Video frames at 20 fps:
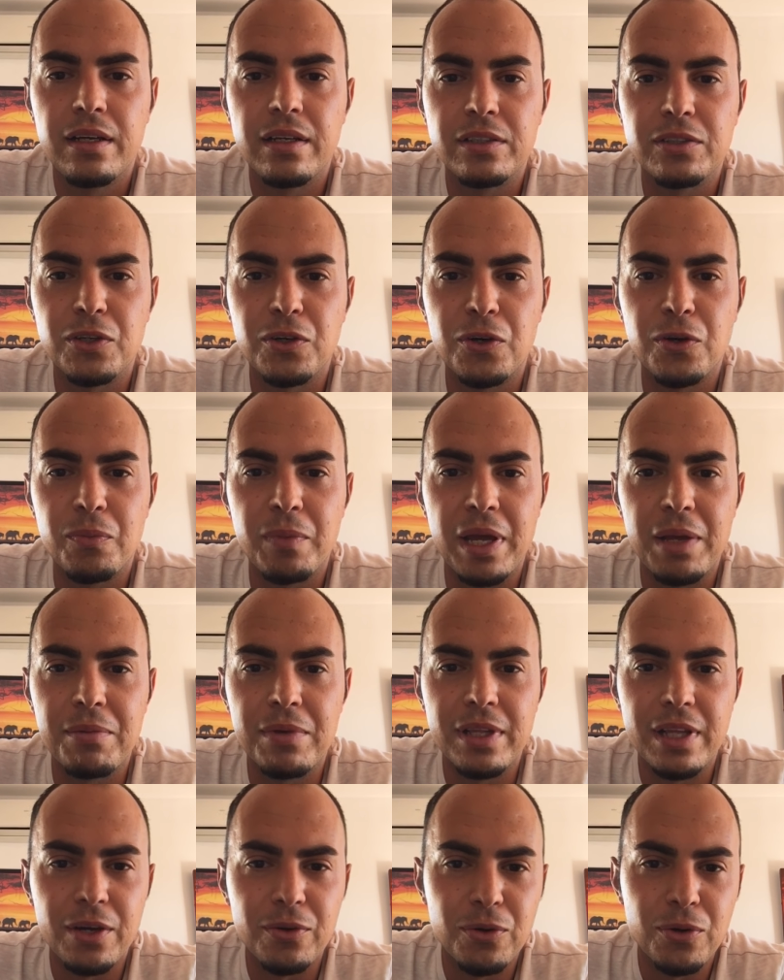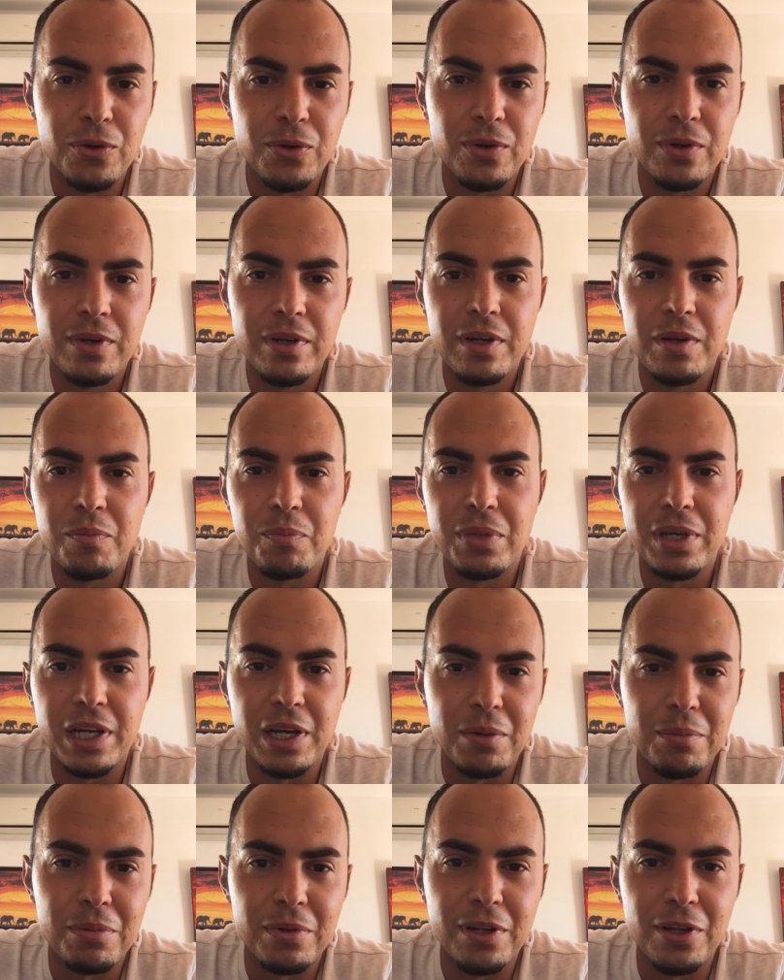So maybe they will pick
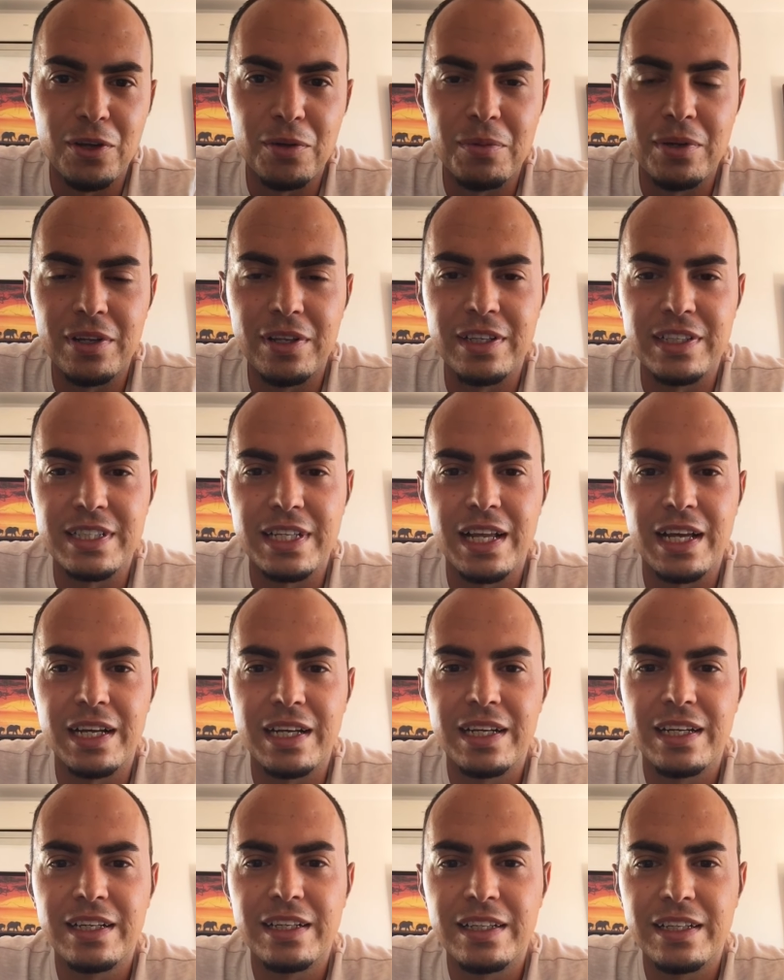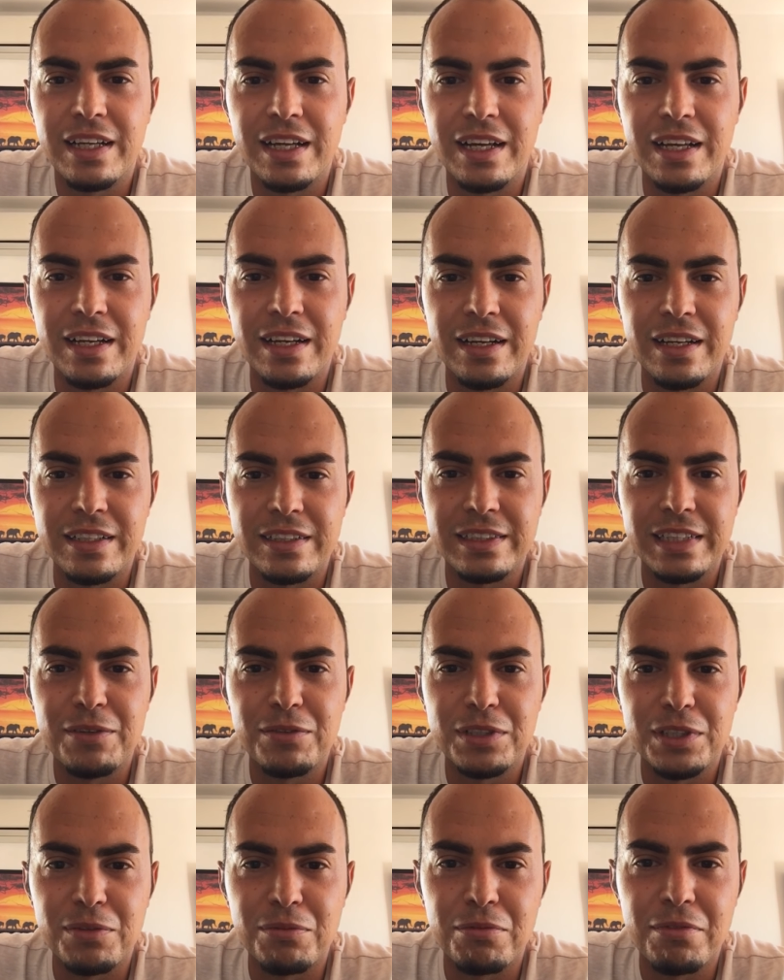up a little bit of the slack and uh,
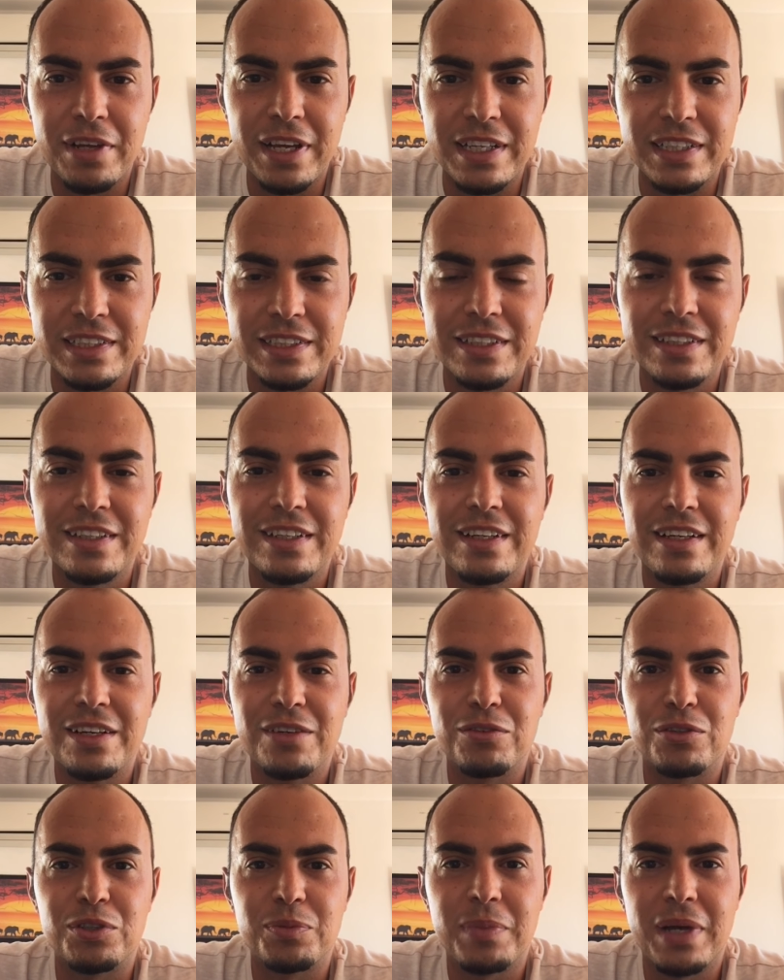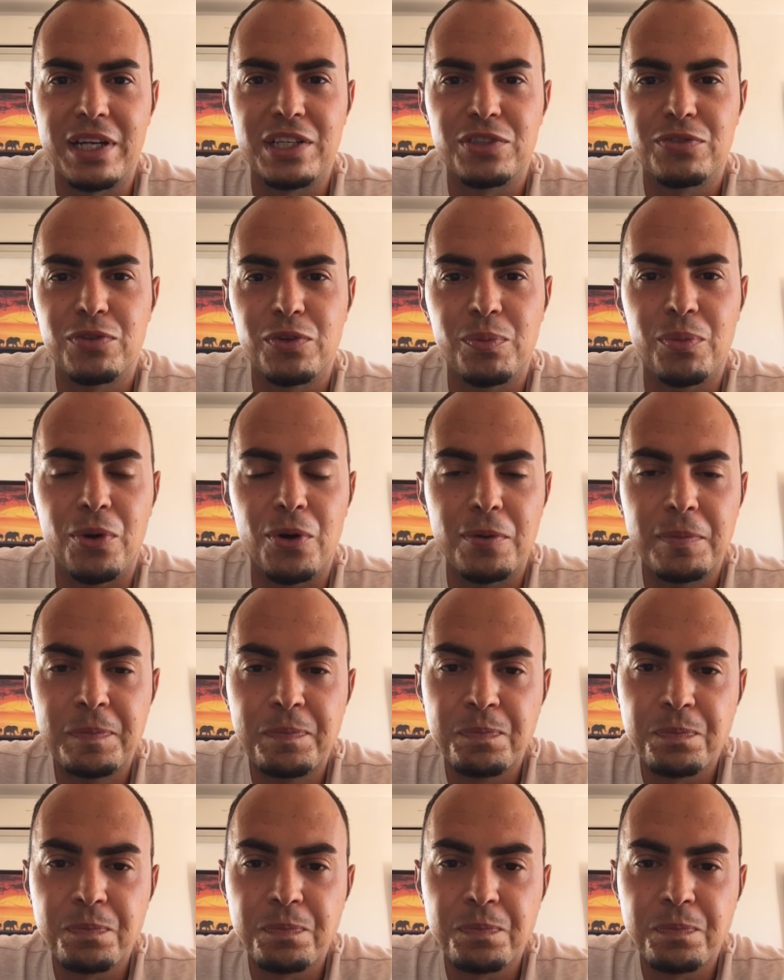save some face for Spanish football.